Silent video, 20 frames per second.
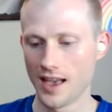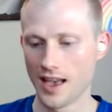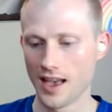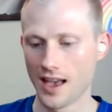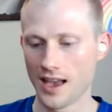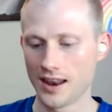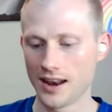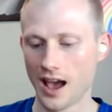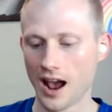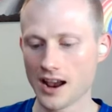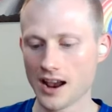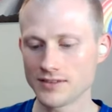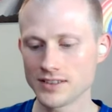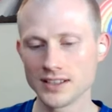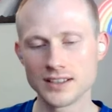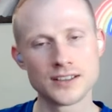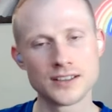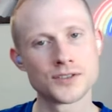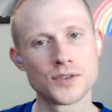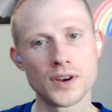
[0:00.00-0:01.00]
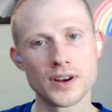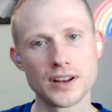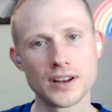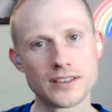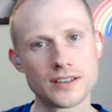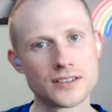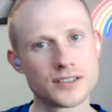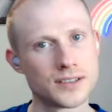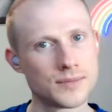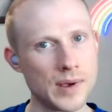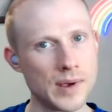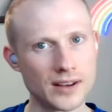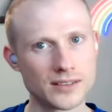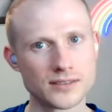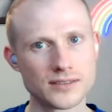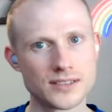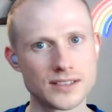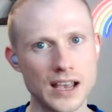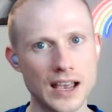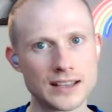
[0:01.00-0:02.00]
And I really enjoyed it. There's some
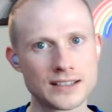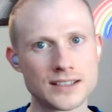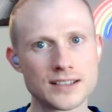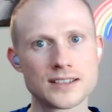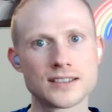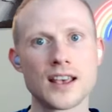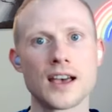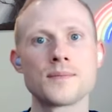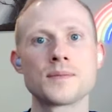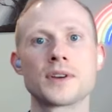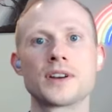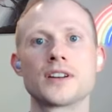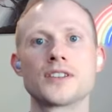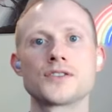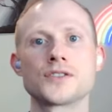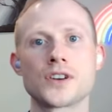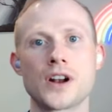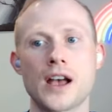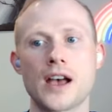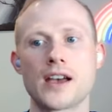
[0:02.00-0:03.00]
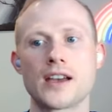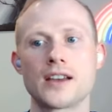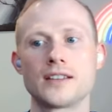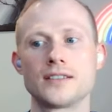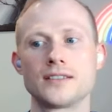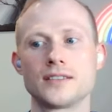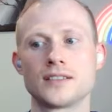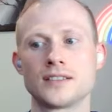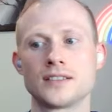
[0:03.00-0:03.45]
exercises I'm going to try